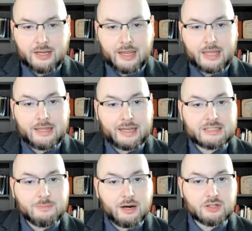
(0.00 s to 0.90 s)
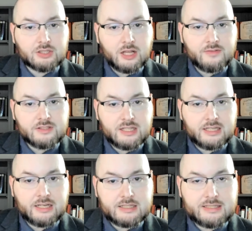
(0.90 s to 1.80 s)
and like his marital love,
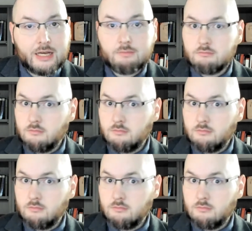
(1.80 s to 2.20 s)
stinking and stale,